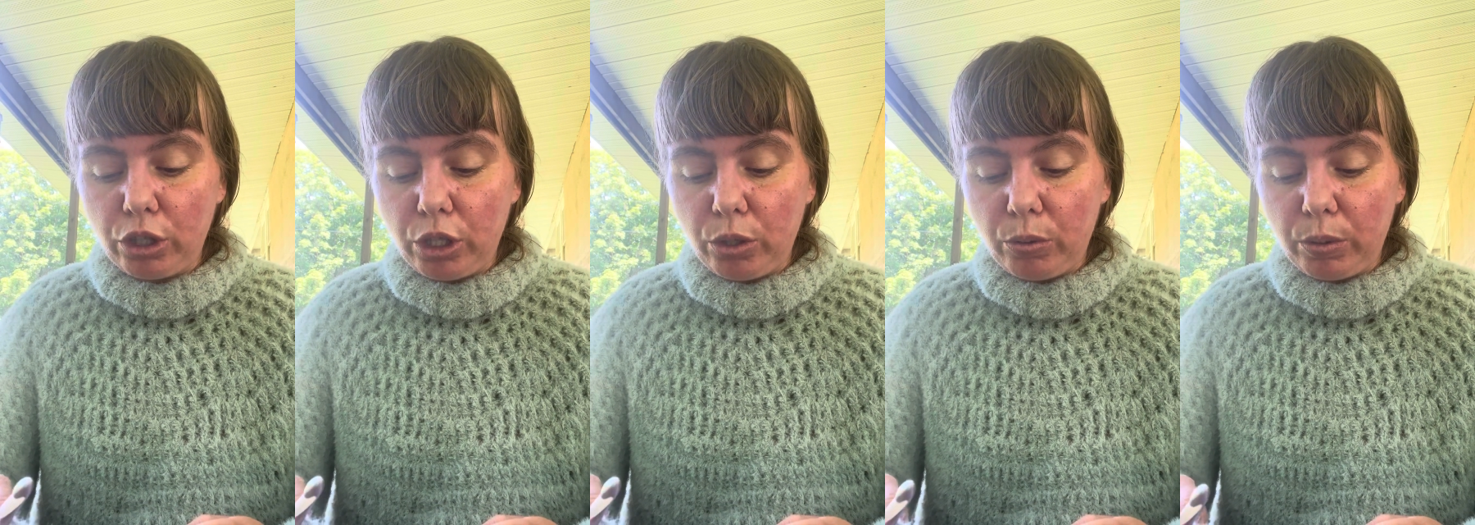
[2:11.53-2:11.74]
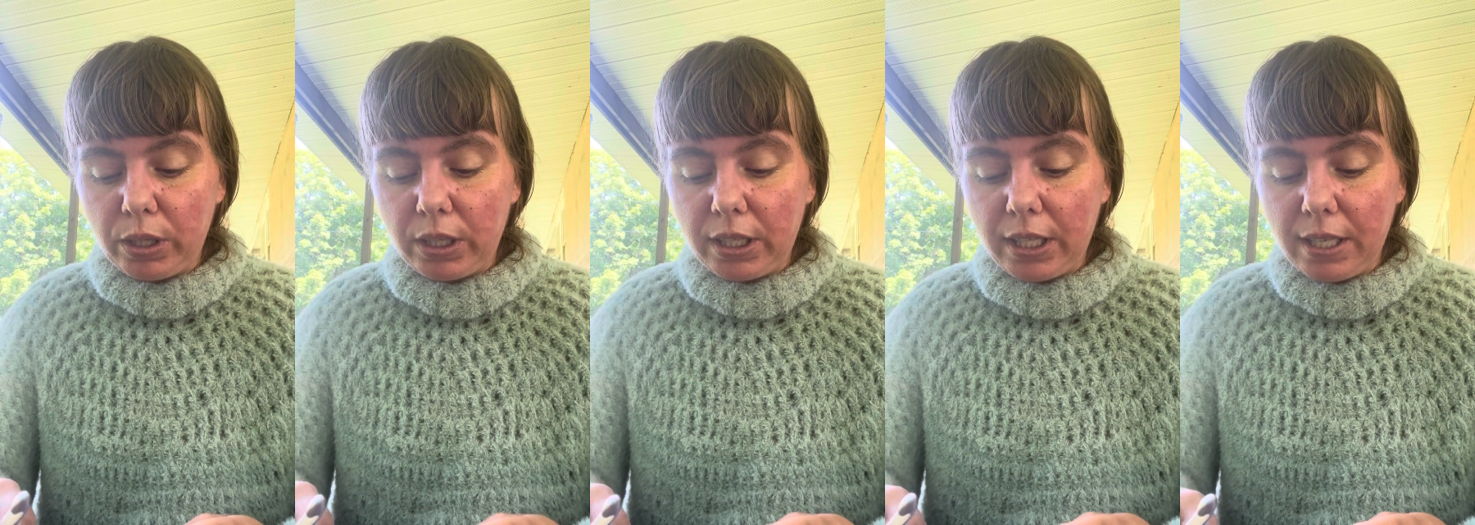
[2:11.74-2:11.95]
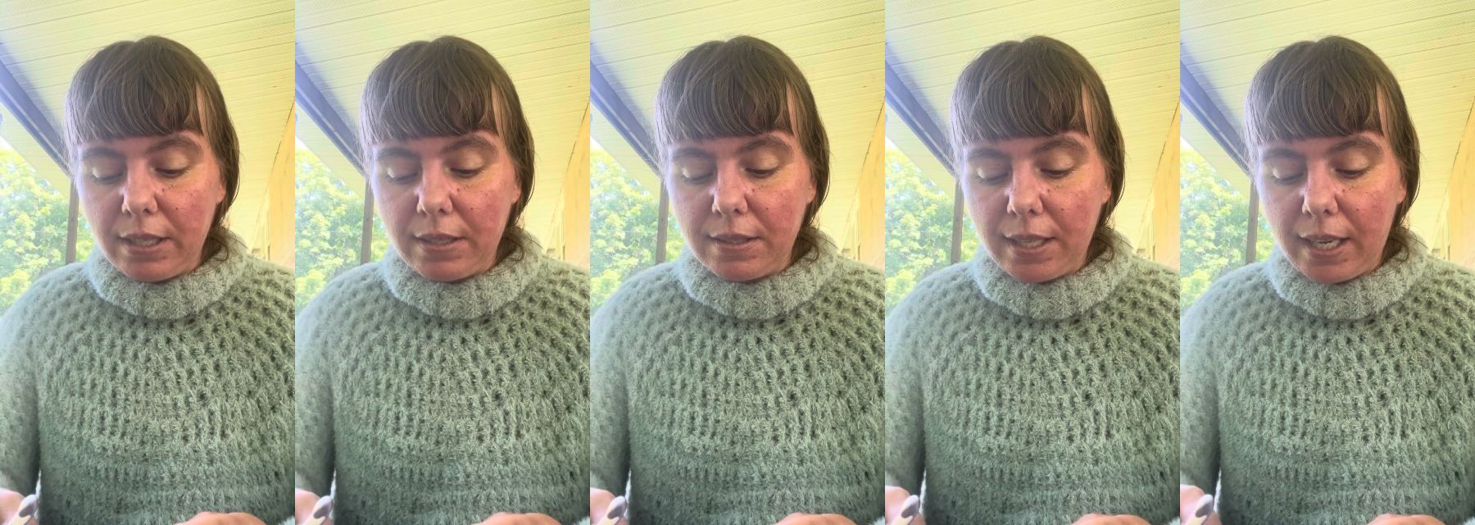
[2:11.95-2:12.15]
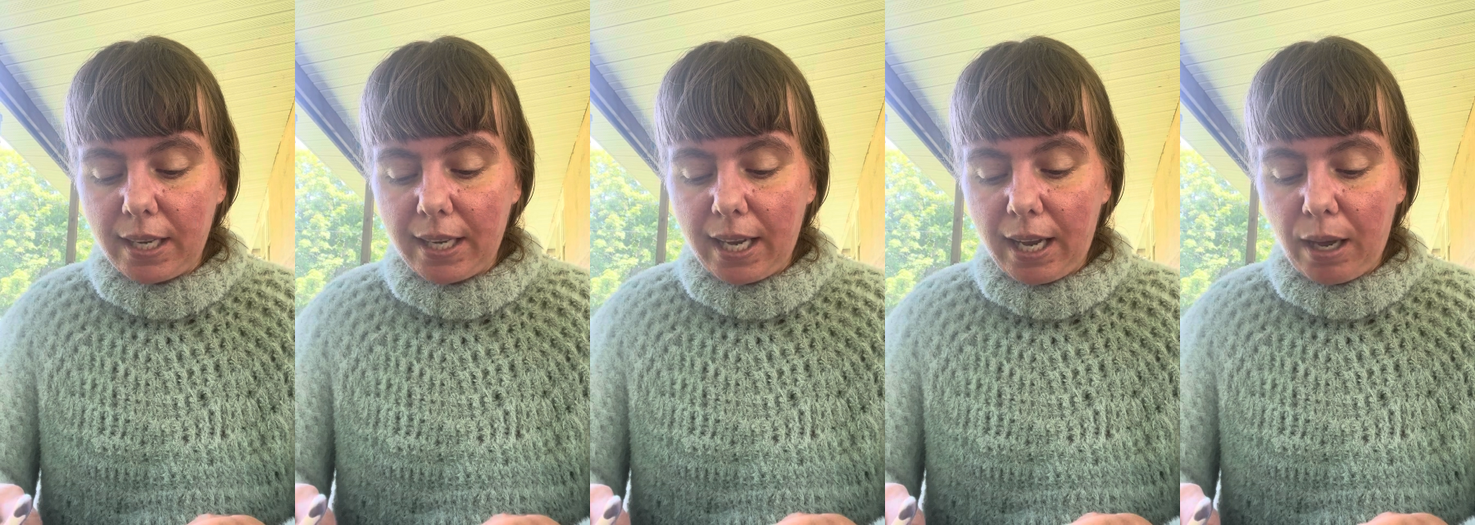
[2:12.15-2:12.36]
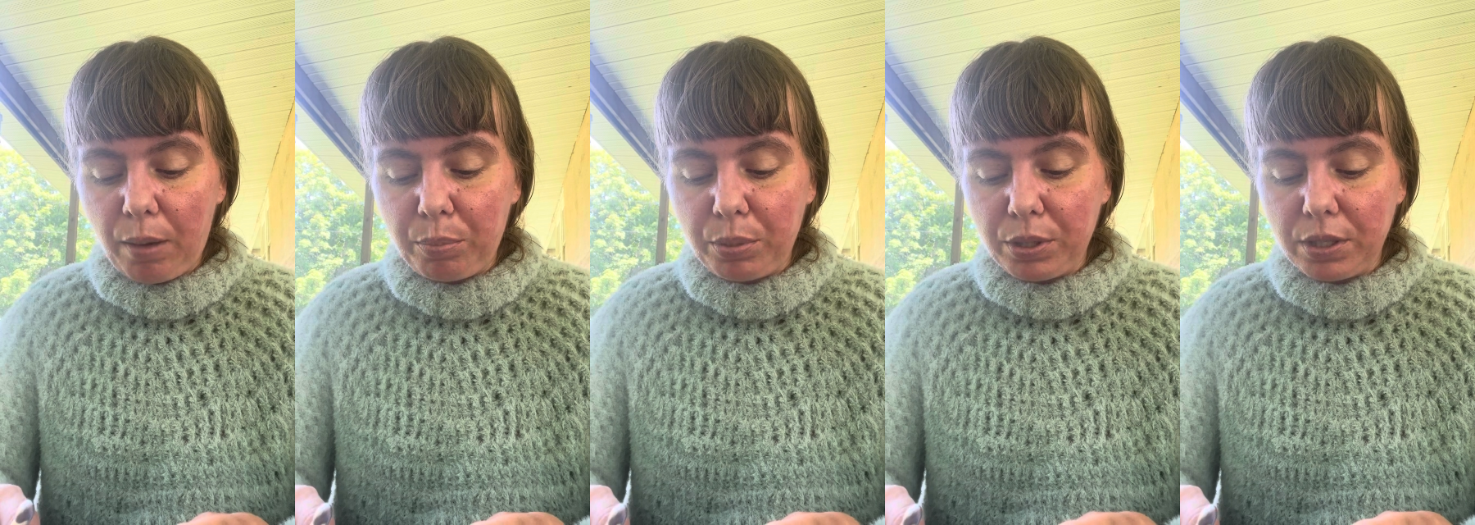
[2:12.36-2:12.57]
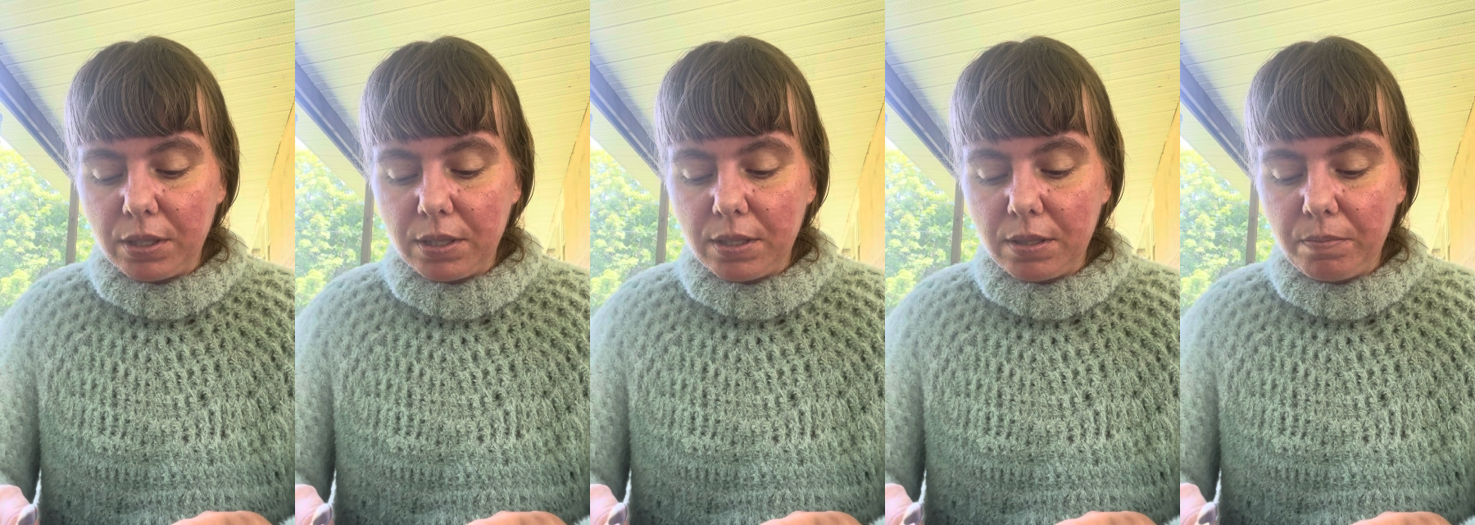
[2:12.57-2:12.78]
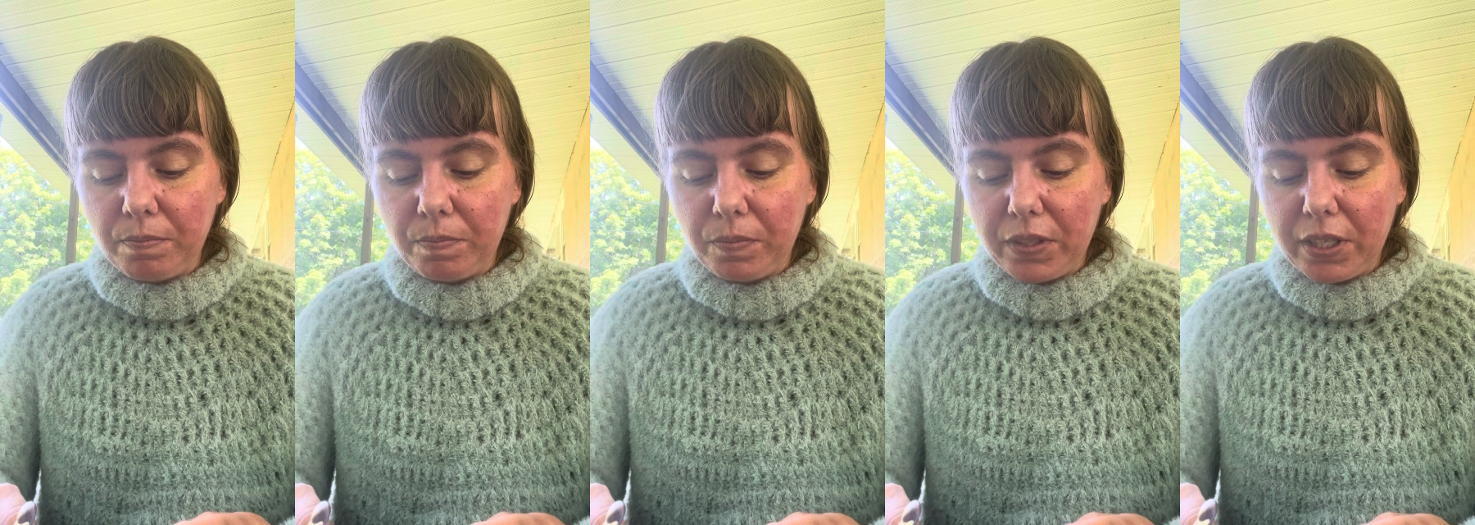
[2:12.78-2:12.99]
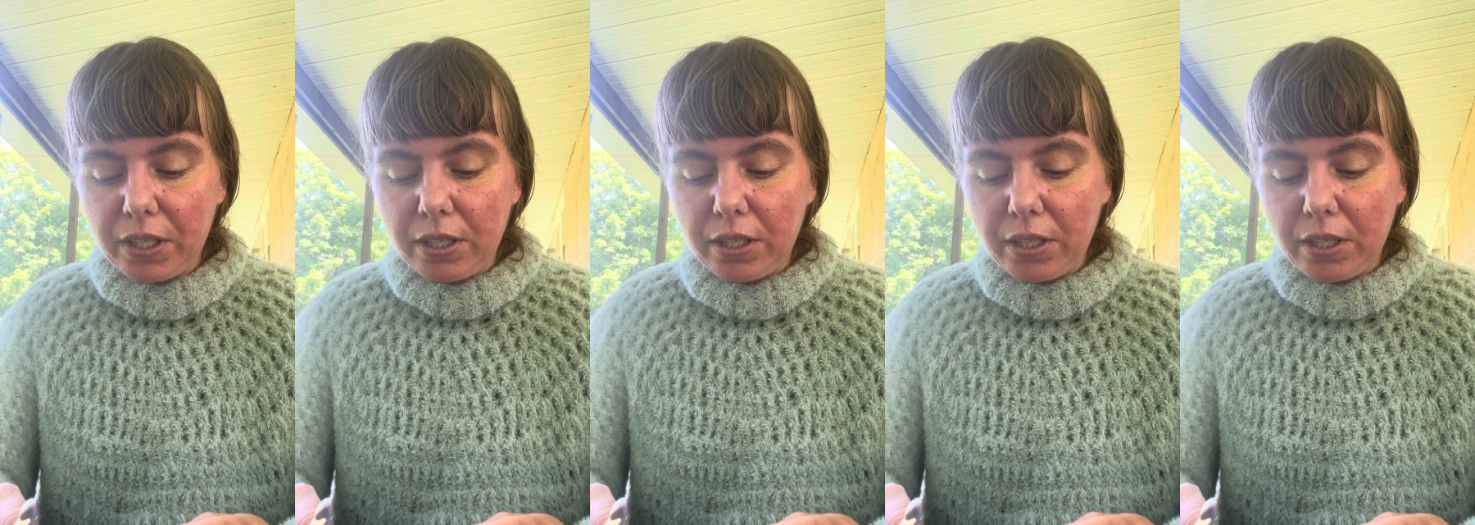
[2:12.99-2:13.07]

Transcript: you in case that happens.